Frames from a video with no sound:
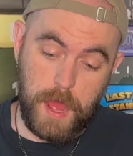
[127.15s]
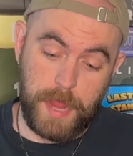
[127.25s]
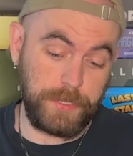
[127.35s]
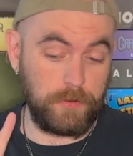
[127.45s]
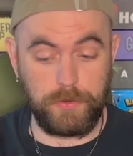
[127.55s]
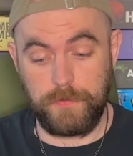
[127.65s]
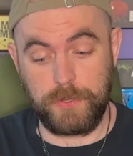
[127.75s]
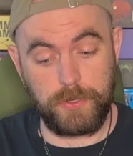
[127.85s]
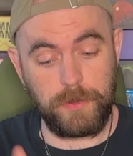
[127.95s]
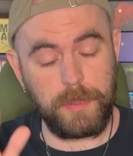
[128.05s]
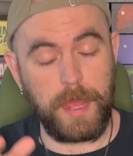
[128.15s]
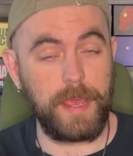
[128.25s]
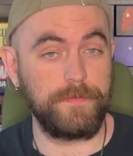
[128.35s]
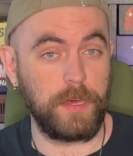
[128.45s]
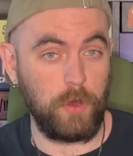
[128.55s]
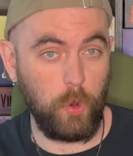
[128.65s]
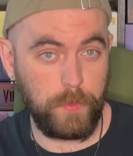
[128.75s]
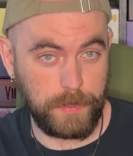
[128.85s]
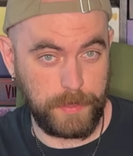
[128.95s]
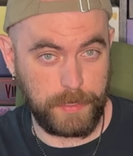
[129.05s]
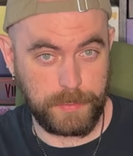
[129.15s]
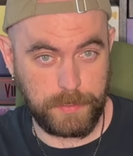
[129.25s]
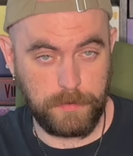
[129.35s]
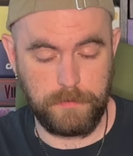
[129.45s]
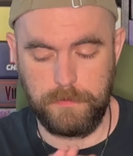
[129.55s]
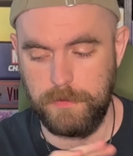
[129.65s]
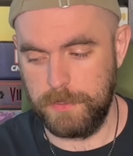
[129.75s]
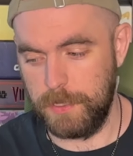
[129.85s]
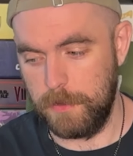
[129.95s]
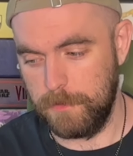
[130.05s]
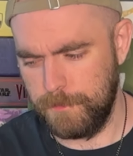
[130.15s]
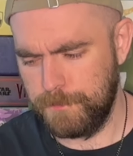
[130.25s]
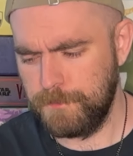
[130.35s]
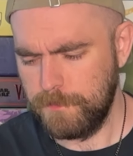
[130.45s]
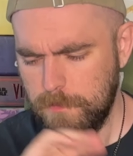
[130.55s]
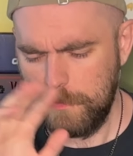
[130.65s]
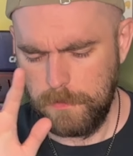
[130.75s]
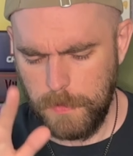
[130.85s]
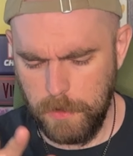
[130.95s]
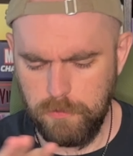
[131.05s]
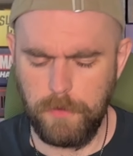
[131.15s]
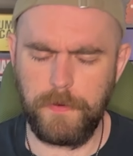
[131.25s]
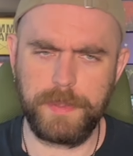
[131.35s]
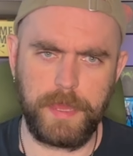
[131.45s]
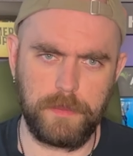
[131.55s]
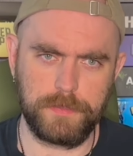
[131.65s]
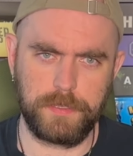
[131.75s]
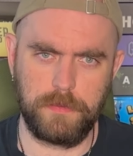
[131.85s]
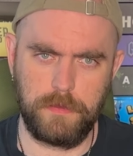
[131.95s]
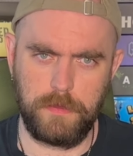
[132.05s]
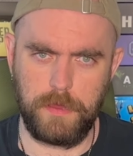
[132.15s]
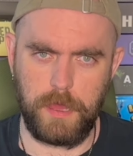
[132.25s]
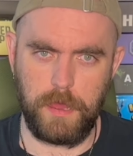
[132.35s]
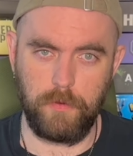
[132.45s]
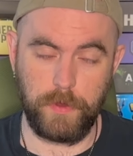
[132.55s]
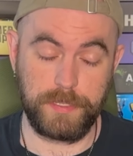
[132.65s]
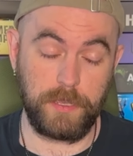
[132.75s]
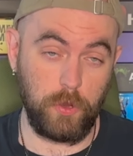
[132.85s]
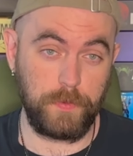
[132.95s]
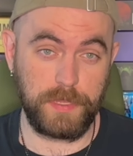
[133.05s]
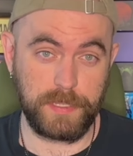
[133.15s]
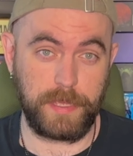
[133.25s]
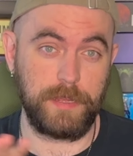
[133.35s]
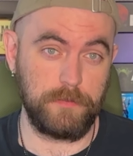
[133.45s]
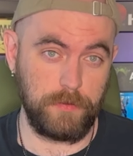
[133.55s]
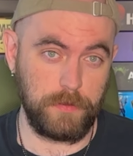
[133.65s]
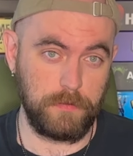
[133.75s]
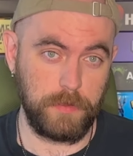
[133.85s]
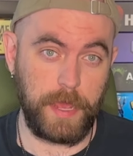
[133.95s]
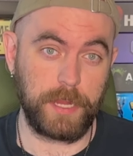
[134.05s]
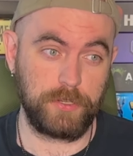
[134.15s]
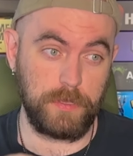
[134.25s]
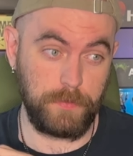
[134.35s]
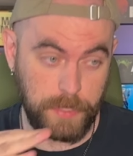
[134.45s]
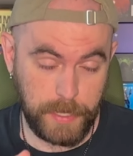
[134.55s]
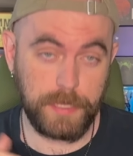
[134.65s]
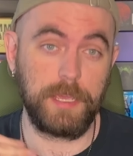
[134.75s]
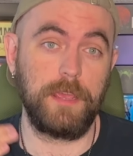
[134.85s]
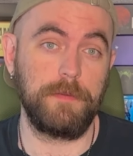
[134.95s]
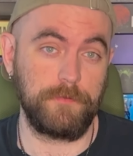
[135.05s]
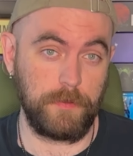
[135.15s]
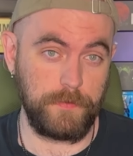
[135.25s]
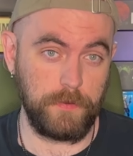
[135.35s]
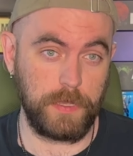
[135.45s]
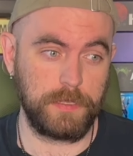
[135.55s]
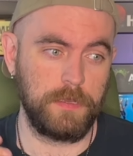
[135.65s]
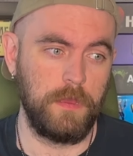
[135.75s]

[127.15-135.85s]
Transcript: I don't know for sure. I have not opened this. So we'll find out once I open this and I will actually play the game and review it.